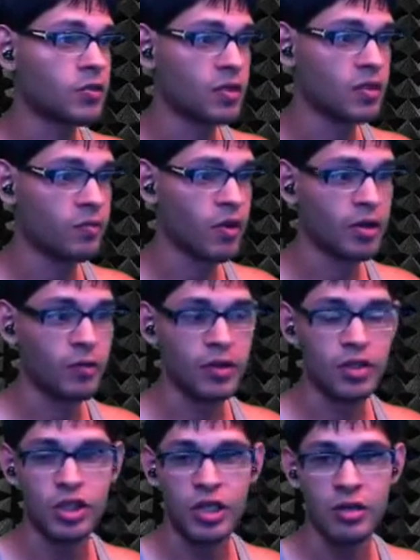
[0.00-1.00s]
with running with
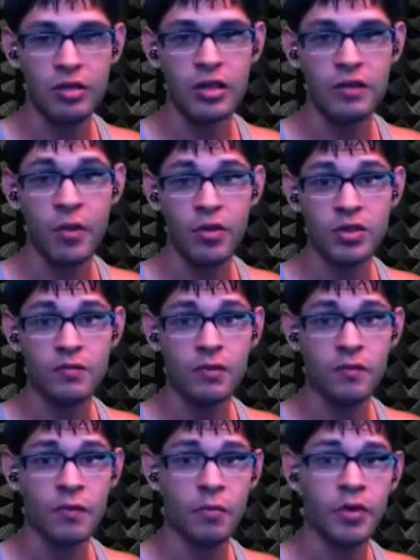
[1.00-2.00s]
the shaders. I've most of
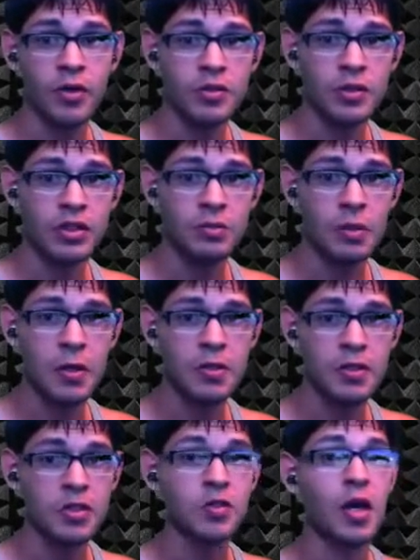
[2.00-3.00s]
it from personal
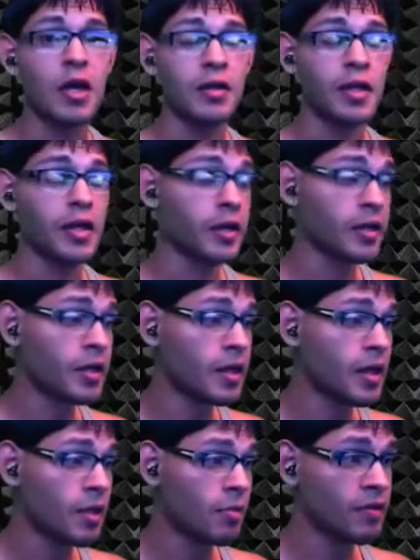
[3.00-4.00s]
experience and trial and error.
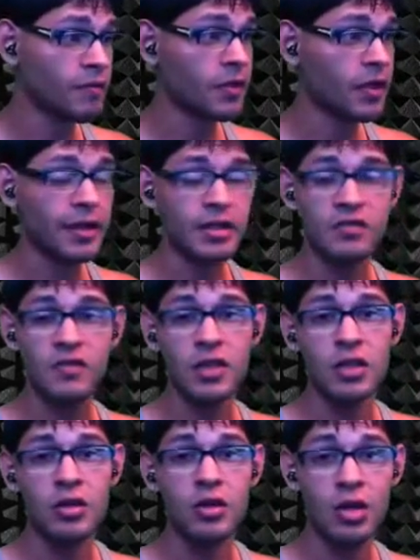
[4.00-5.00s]
But if you like this
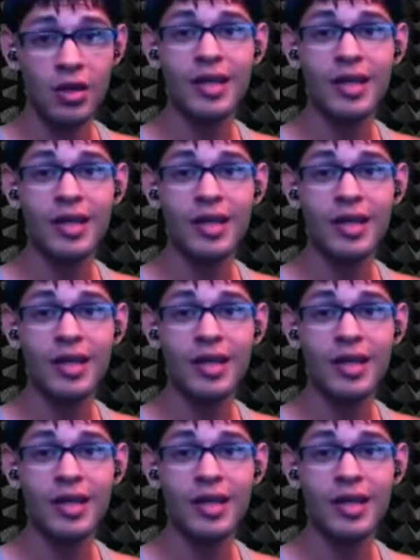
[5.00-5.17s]
video, go